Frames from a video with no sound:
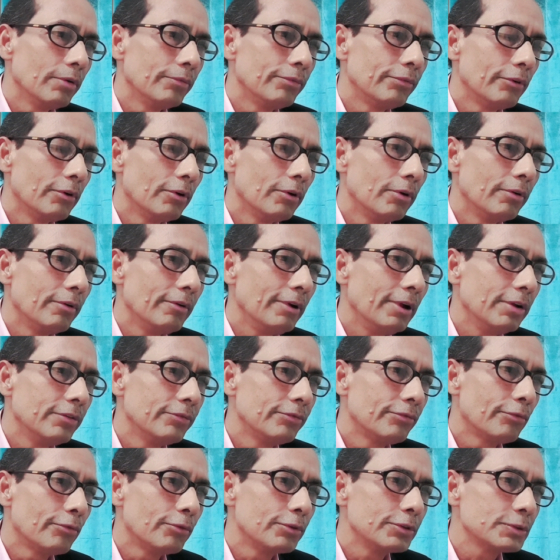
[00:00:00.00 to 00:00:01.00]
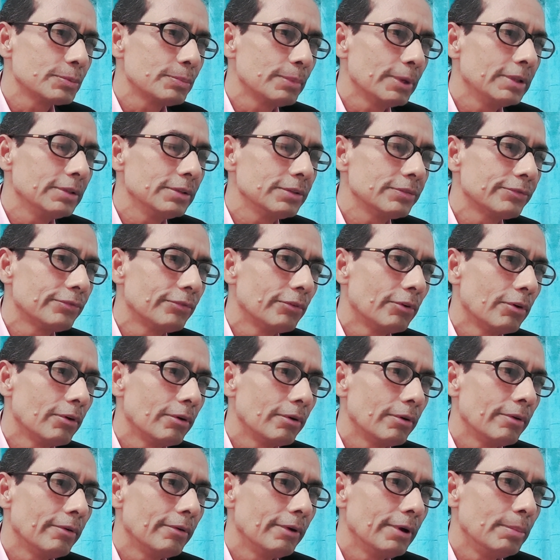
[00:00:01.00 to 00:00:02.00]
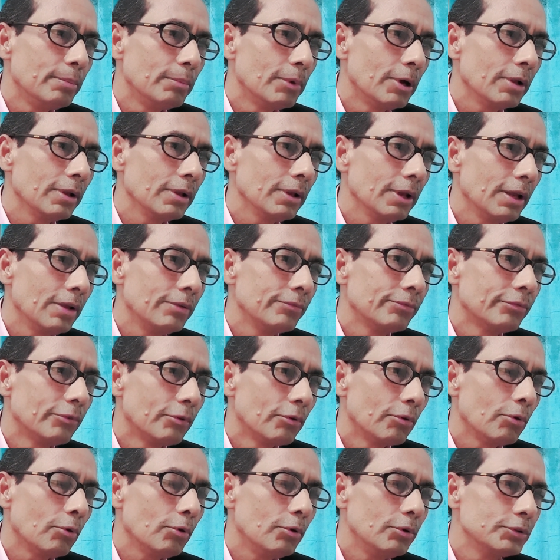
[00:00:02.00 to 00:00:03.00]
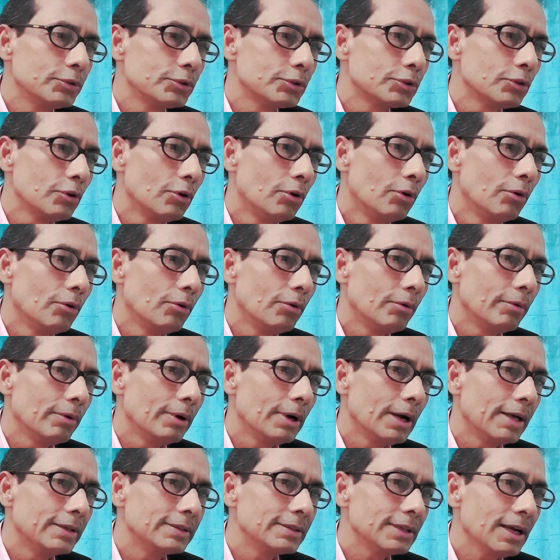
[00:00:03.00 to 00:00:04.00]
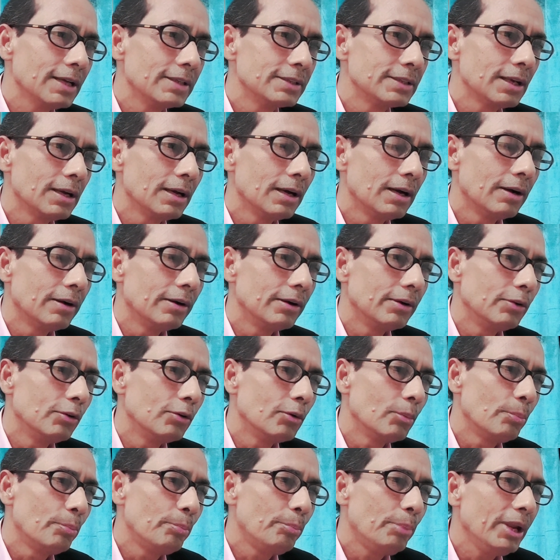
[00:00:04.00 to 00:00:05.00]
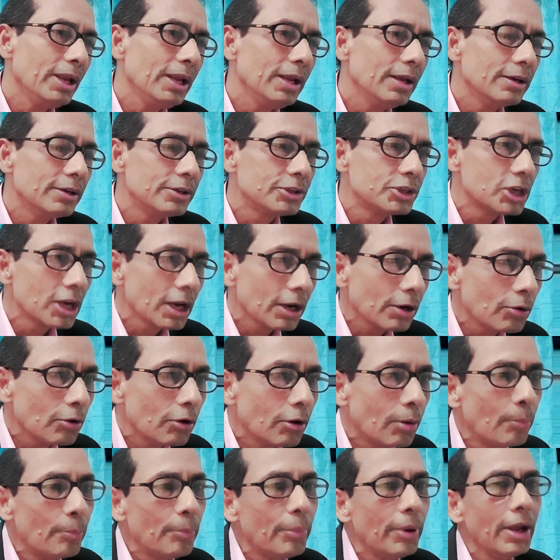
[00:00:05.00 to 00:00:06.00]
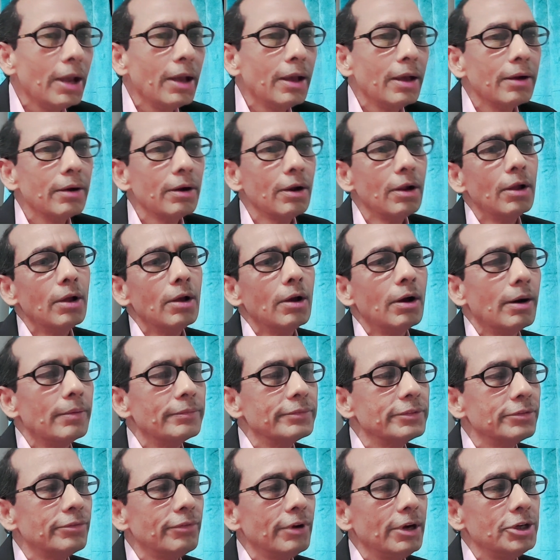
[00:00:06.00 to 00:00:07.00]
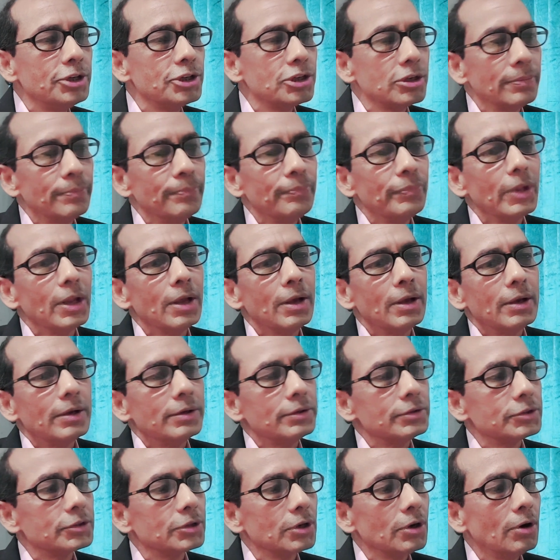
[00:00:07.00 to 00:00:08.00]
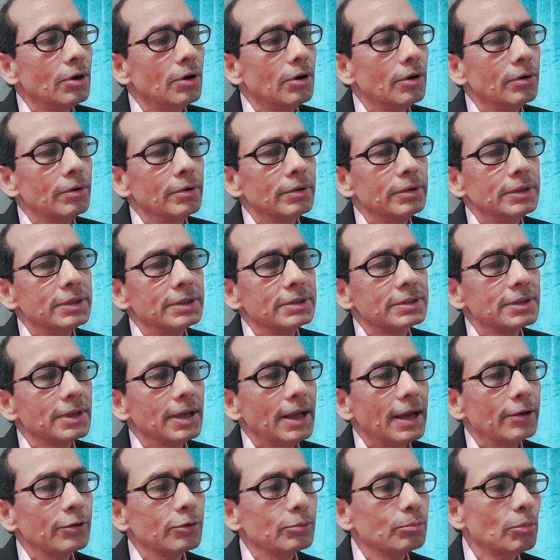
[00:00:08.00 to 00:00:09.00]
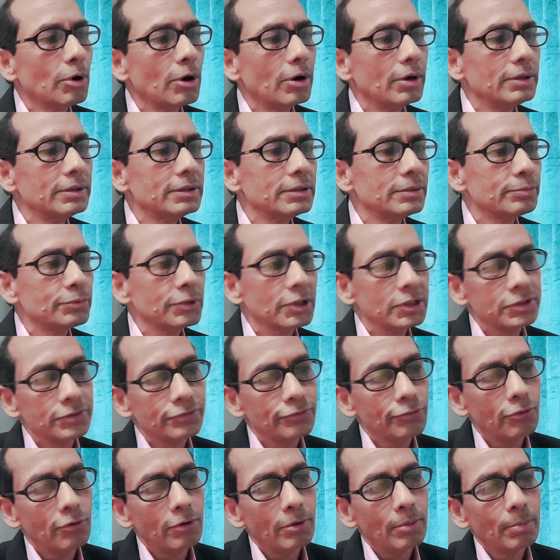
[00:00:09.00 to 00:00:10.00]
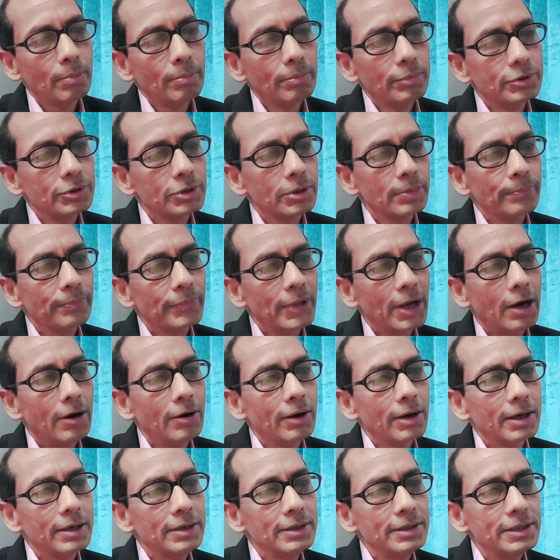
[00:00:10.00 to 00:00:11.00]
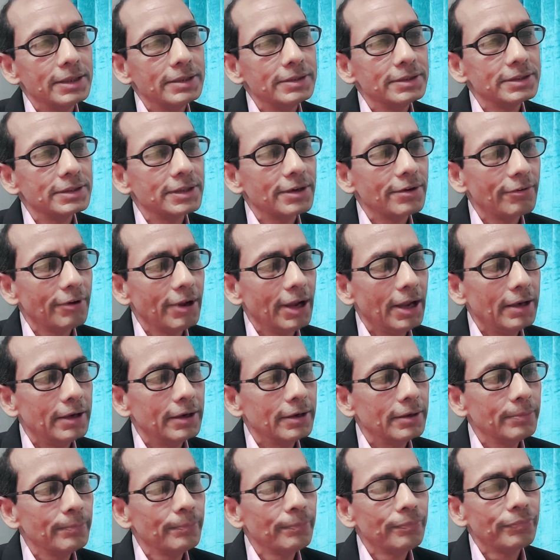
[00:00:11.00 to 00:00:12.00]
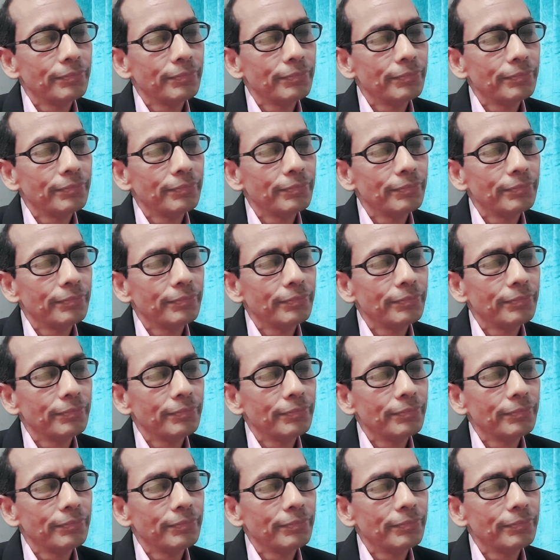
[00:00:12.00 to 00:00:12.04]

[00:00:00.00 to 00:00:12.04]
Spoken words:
reinforcement, for remodeling, for also as a peer check or peer observation. So these language models have transformed how content is created,